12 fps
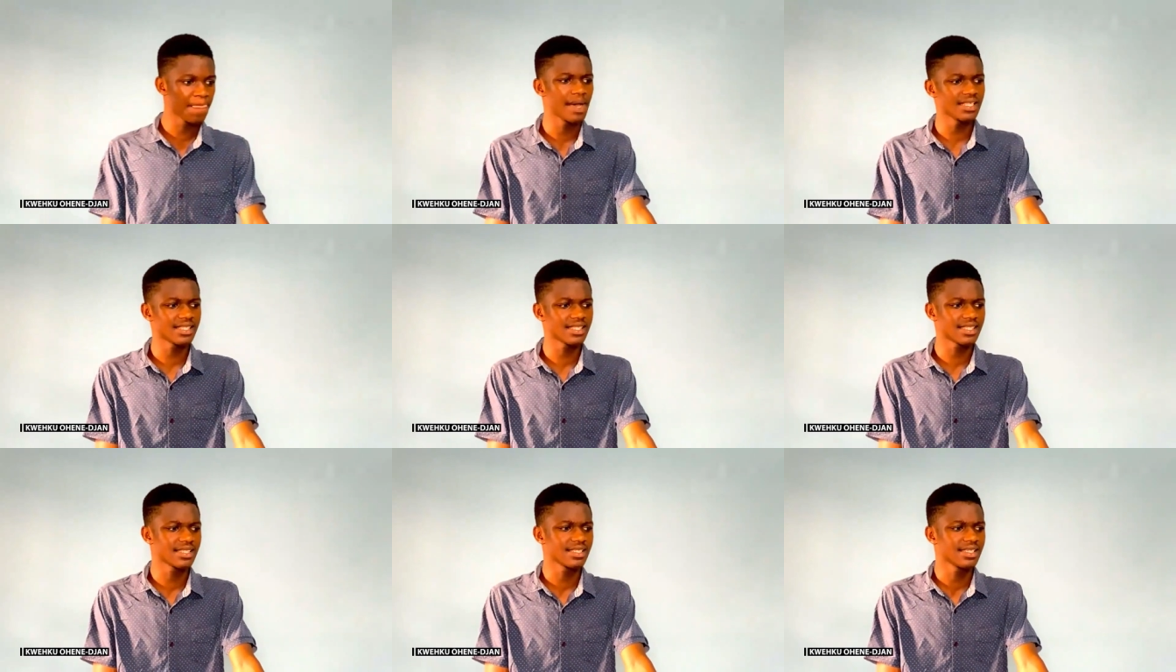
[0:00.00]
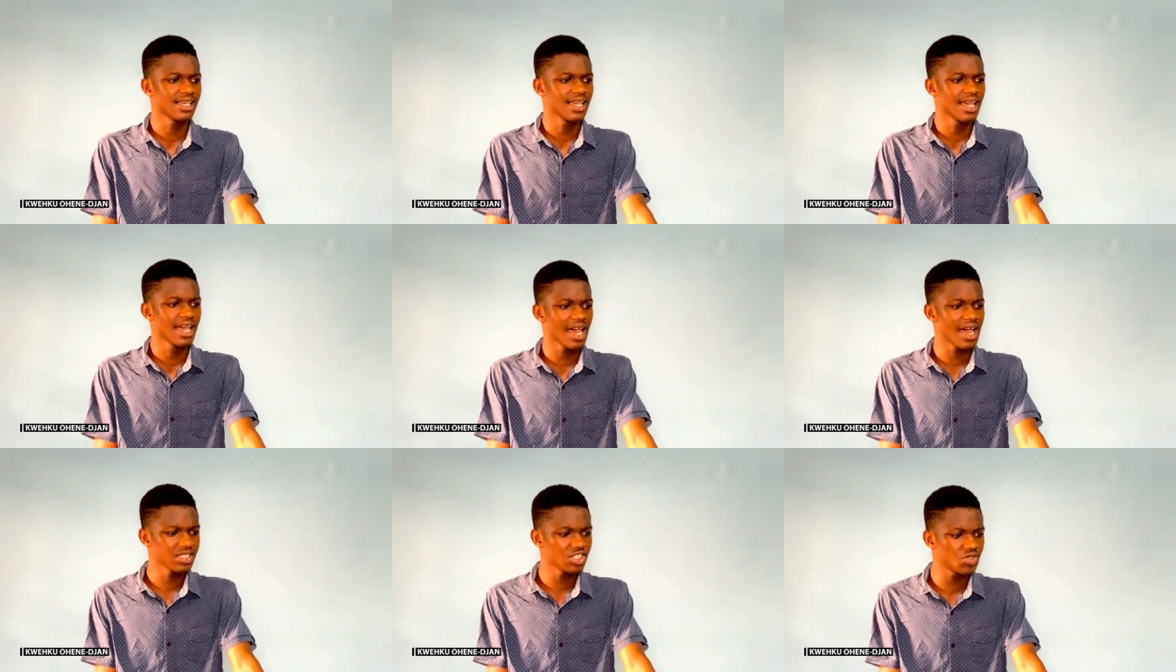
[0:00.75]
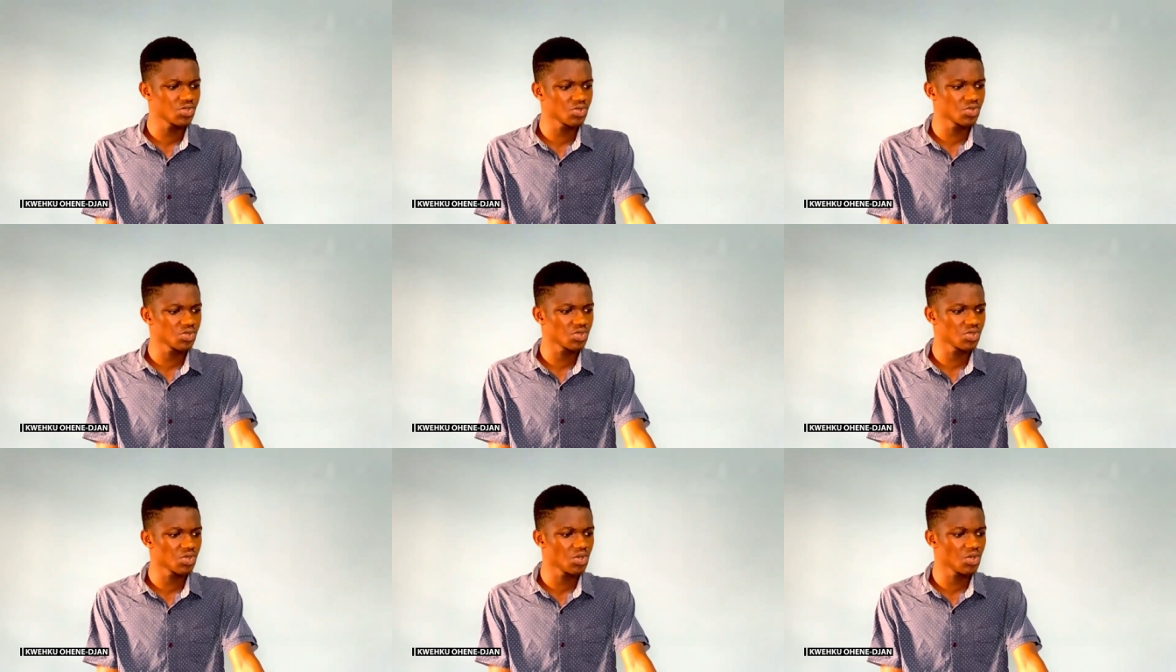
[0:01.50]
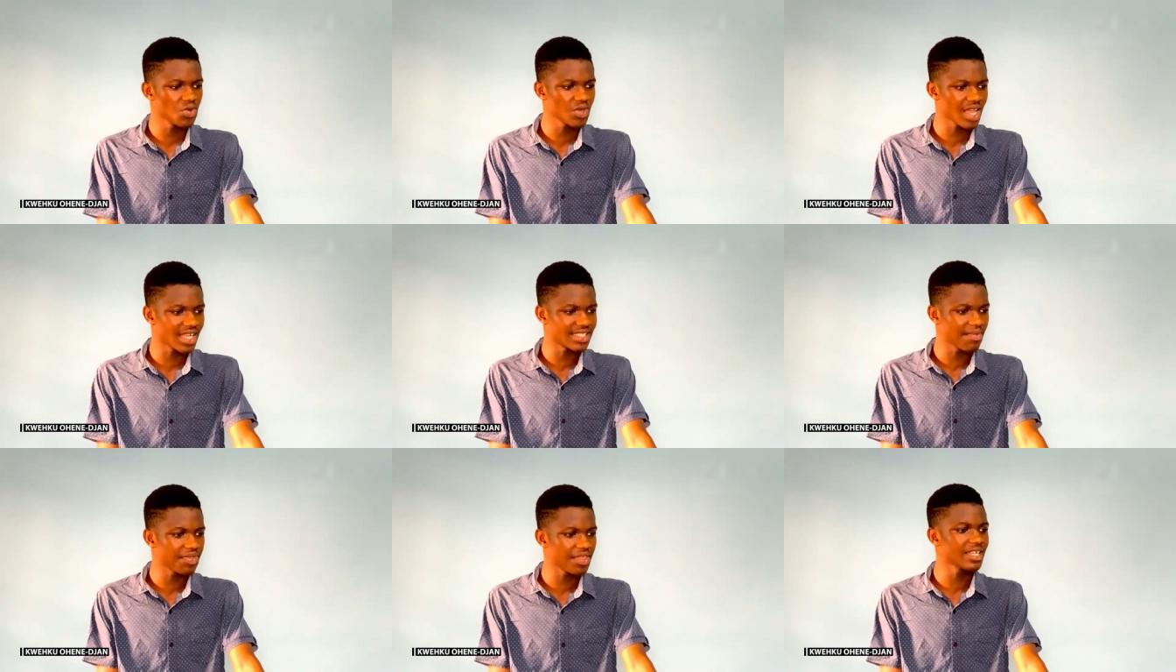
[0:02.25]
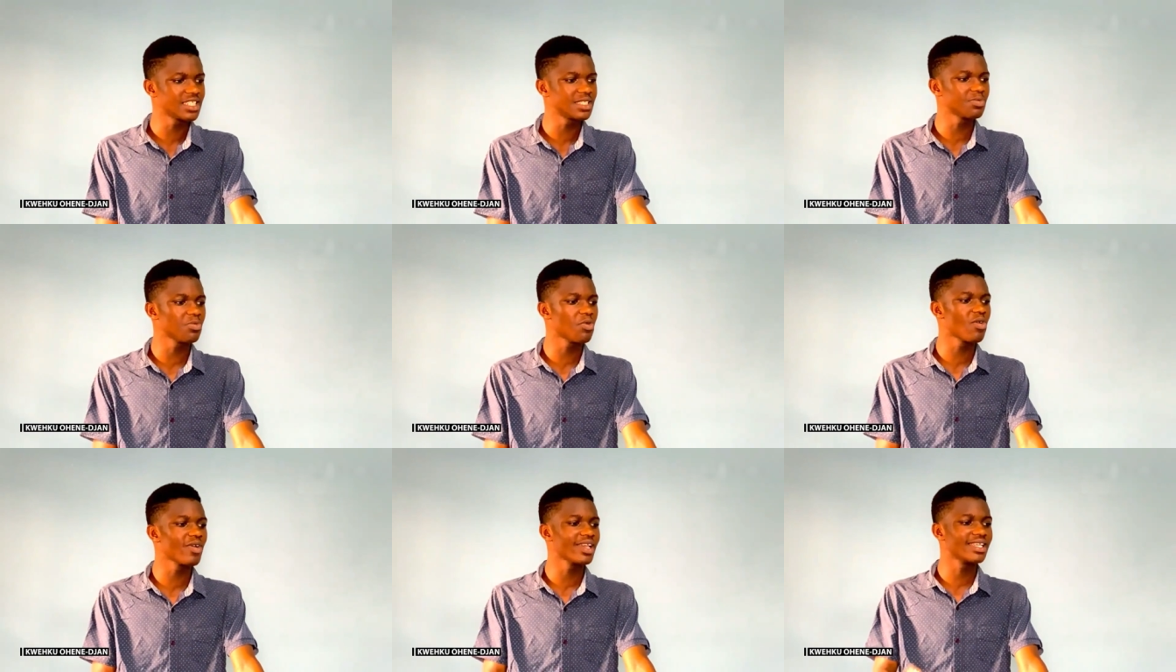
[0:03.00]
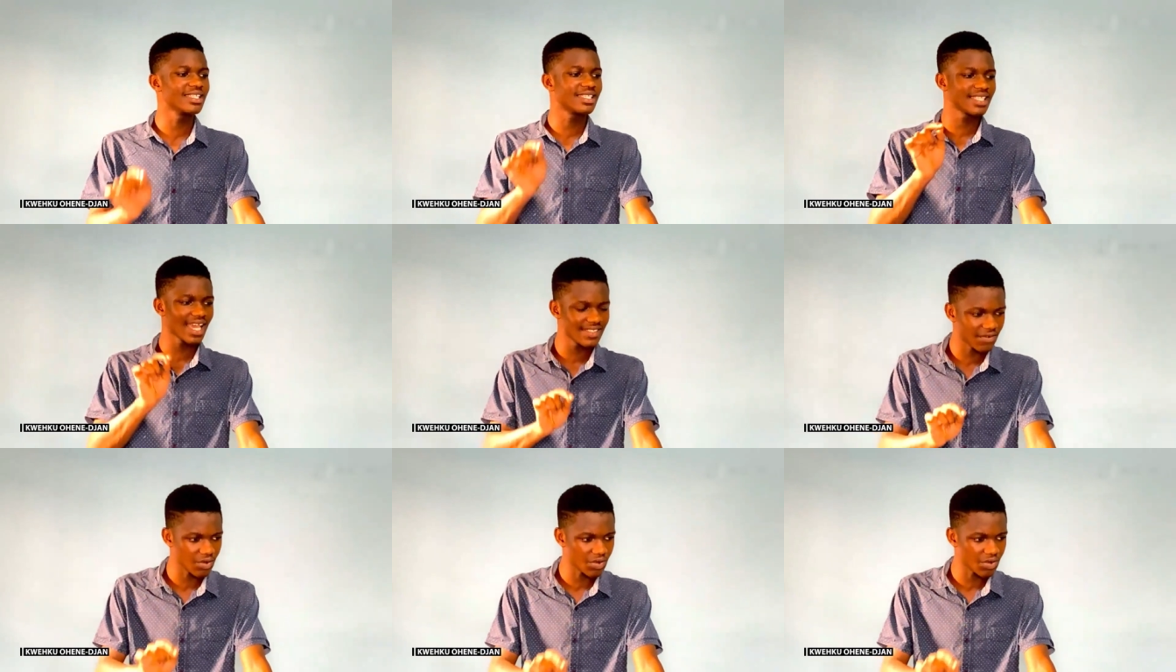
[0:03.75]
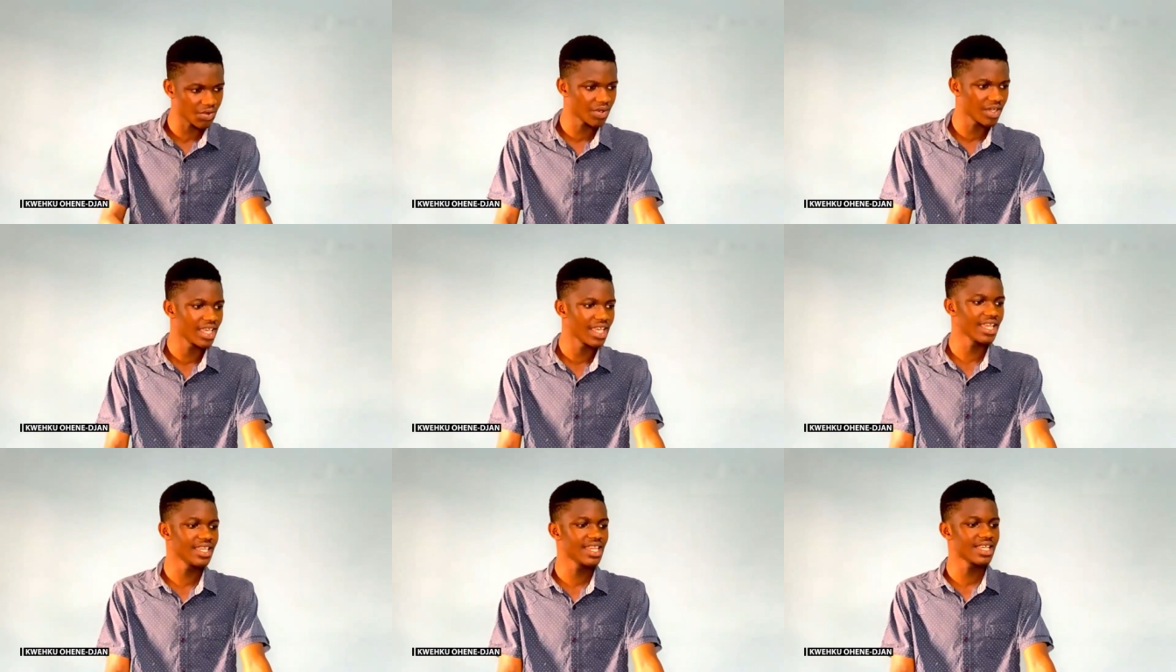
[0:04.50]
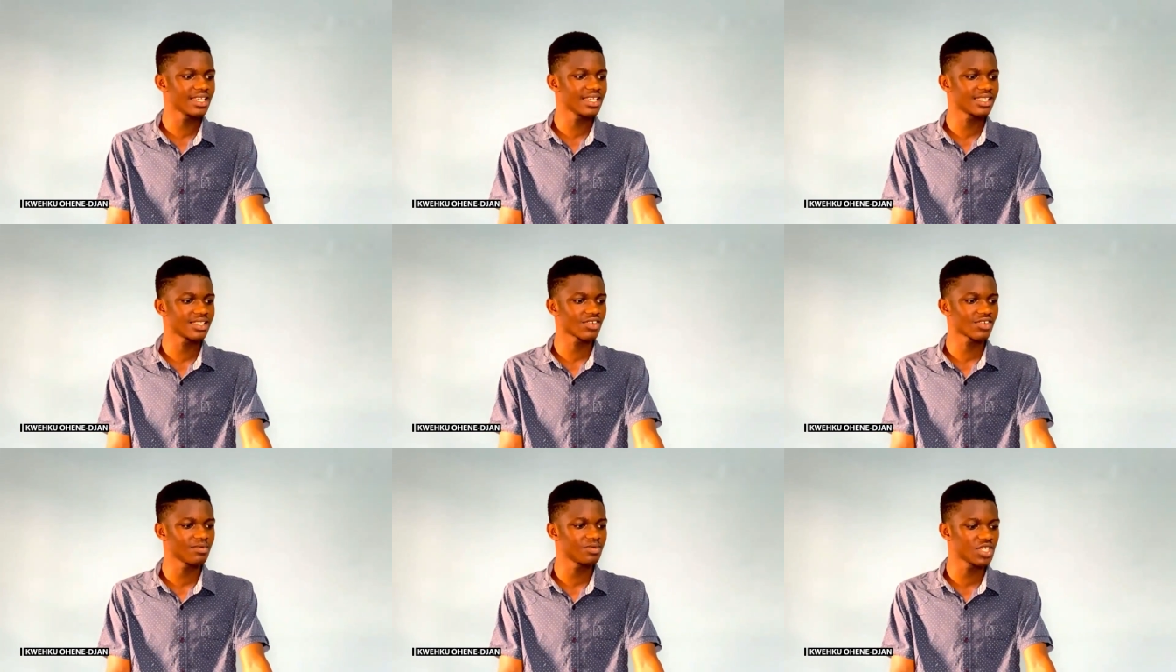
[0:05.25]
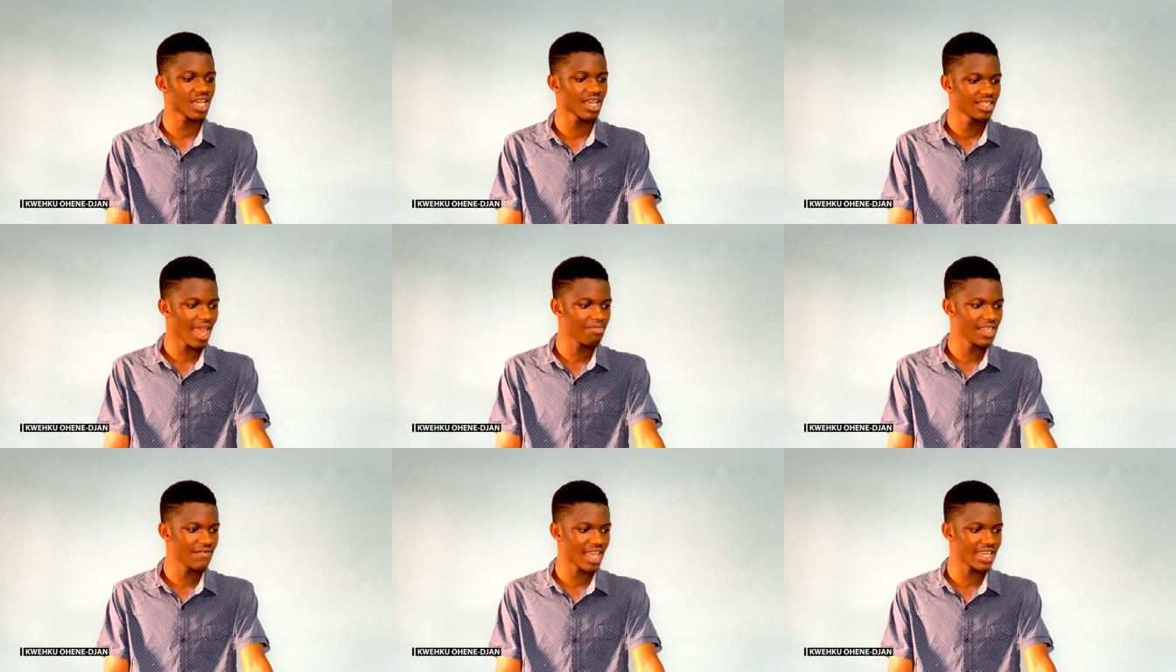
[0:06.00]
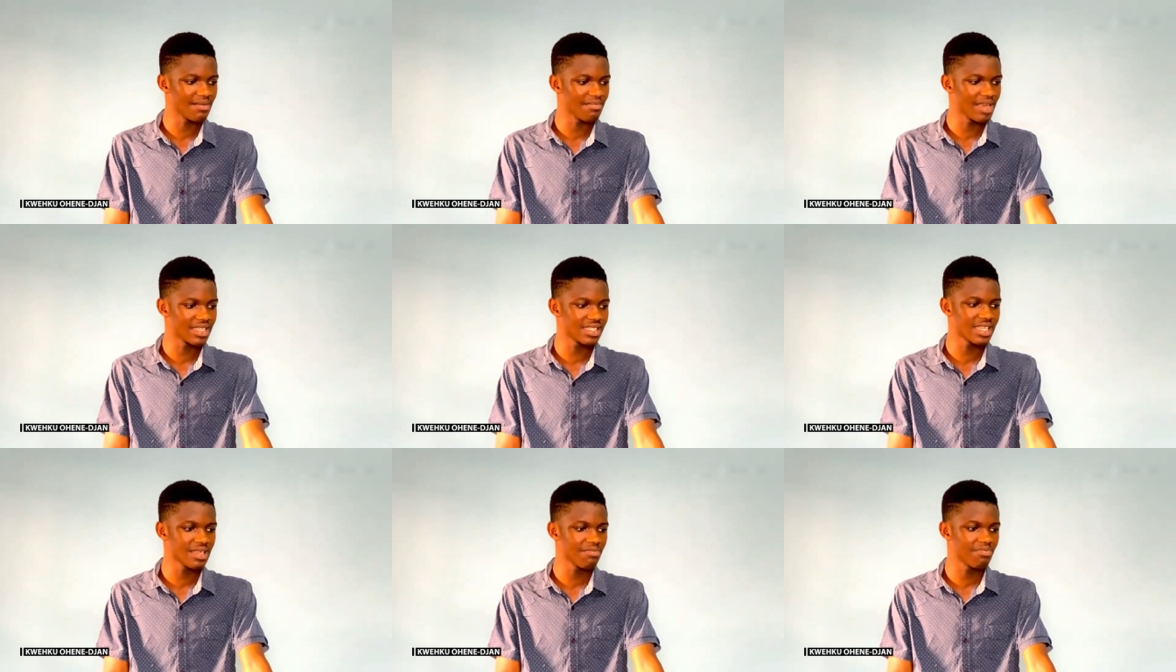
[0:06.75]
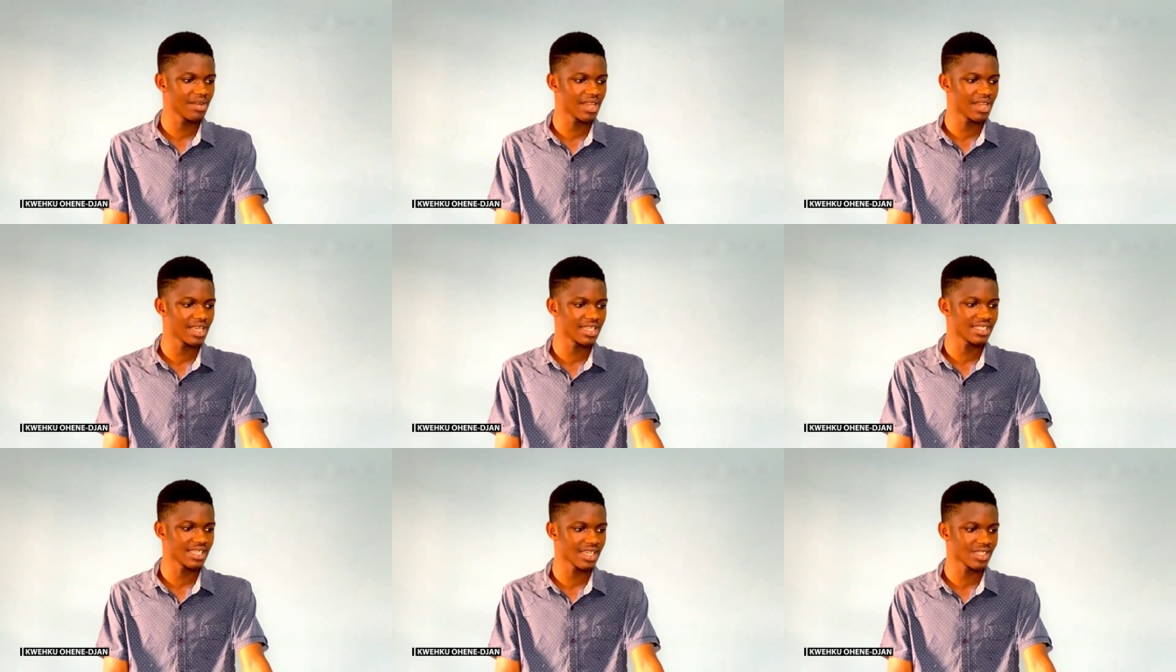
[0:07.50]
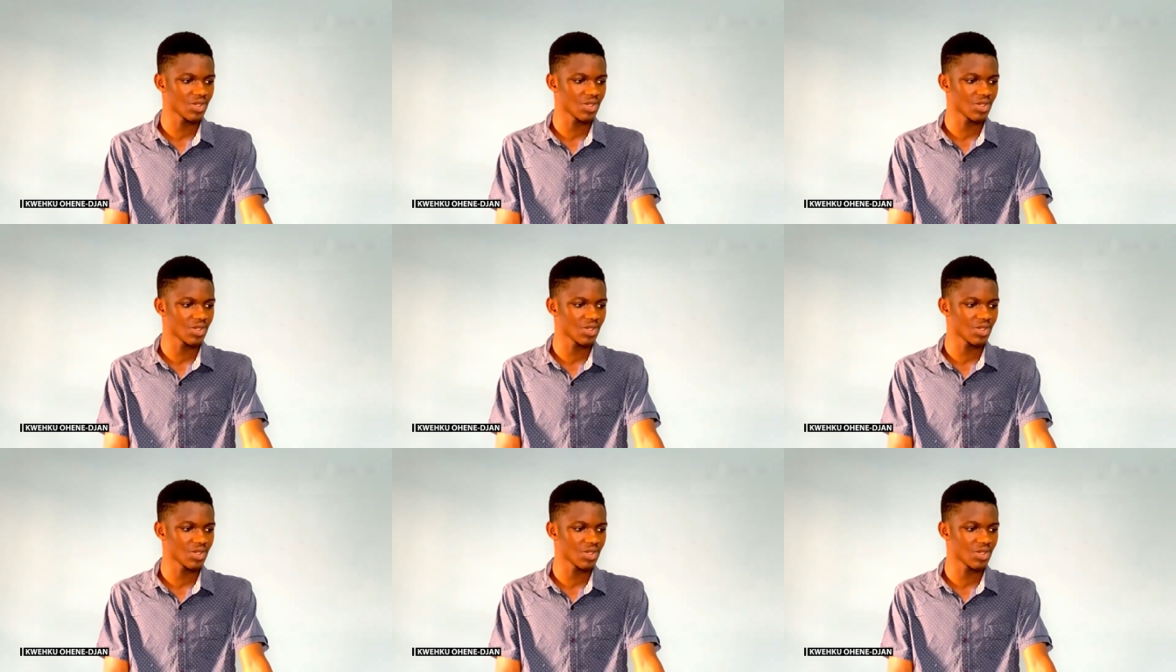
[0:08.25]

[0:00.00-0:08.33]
um, I want us to look at something much more insightful in the scripture that I believe can immensely bless us all.